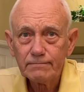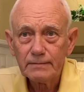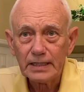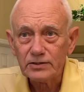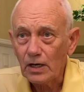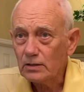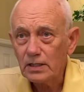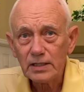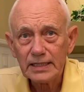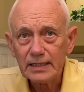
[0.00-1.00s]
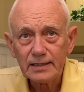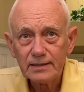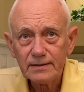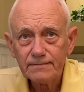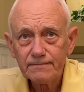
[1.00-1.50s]
It's all going to end.
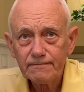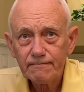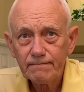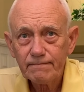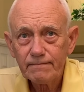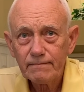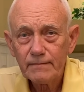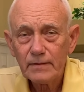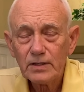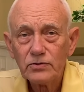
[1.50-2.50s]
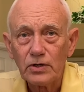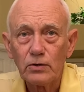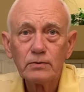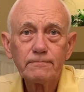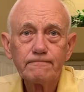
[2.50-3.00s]

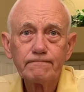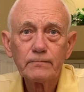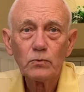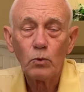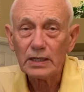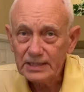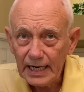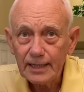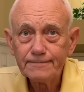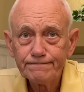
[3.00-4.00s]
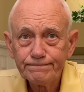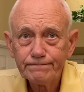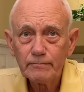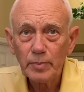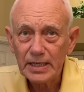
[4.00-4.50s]
So watch out.
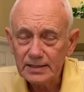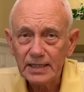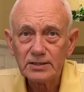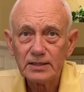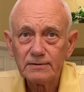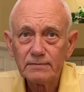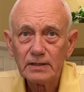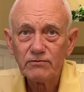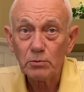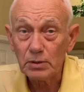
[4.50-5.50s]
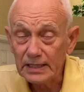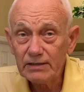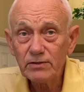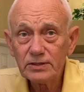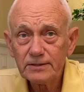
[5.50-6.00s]
Pay attention. For
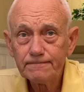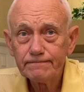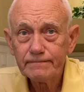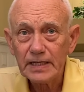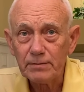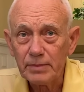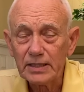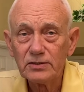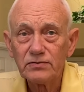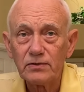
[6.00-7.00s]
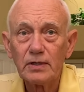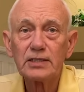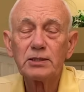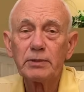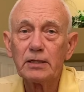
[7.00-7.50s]
believers, it means for us
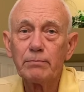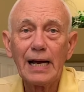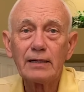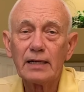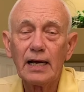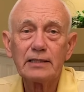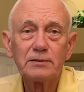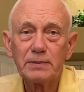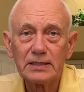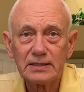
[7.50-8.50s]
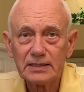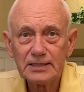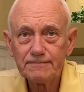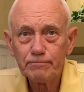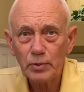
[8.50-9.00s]
to be about God's business.
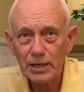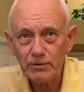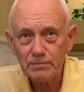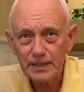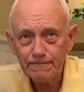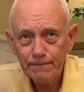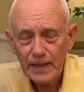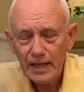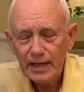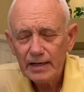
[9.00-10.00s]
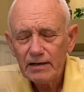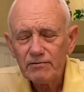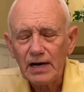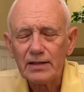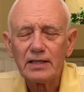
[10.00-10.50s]
Pray with me.
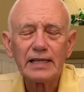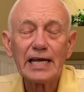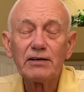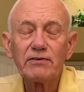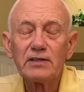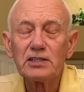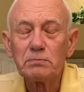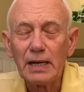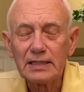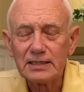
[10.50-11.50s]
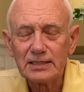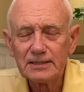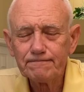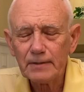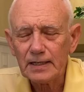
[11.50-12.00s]
Father, thank you for this message.